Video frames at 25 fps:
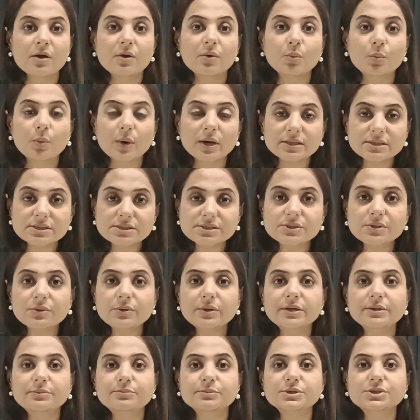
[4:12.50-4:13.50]
Once
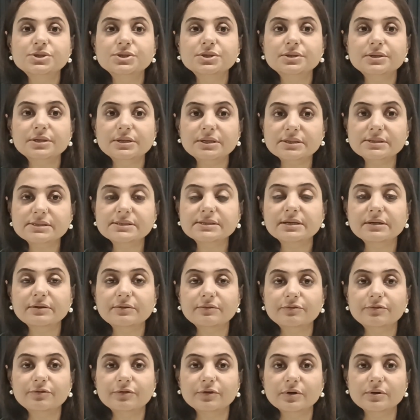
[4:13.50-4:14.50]
your admission is
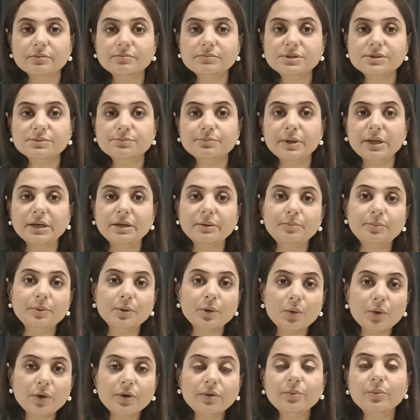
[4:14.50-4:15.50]
confirmed,
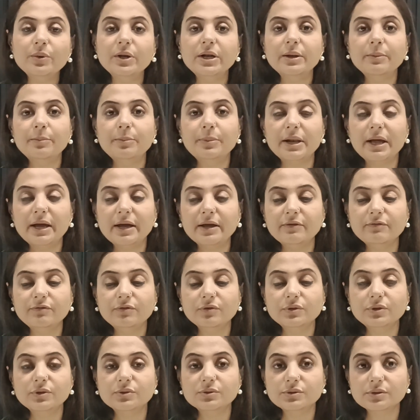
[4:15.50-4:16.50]
Mediplor will apply
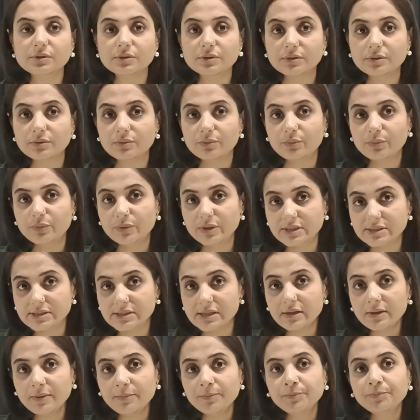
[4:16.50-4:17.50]
for your uh,
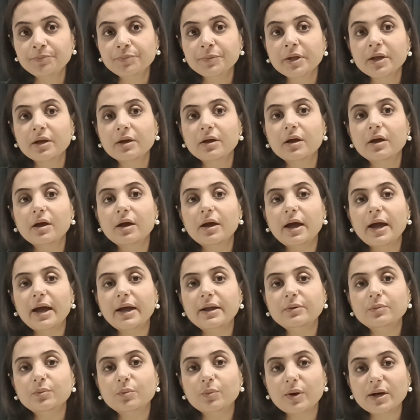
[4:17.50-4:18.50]
visa
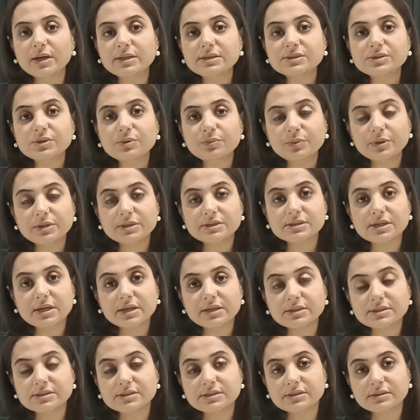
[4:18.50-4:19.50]
and once your visa
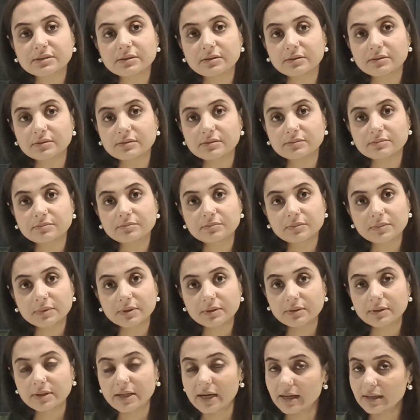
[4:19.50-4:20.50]
is uh,
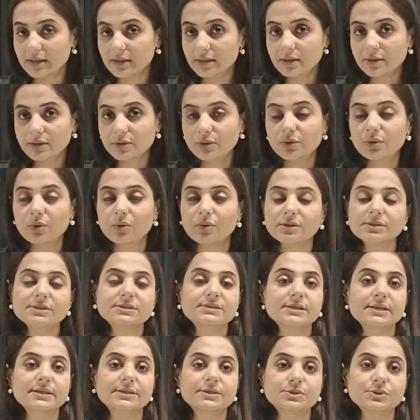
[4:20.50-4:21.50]
done, you're all
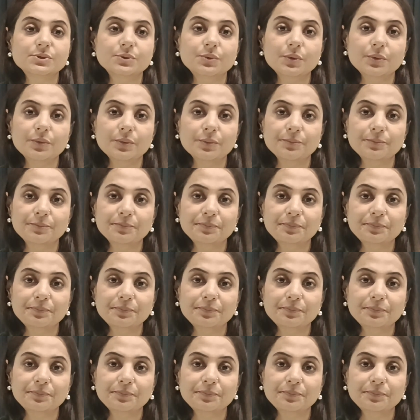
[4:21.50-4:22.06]
set to go.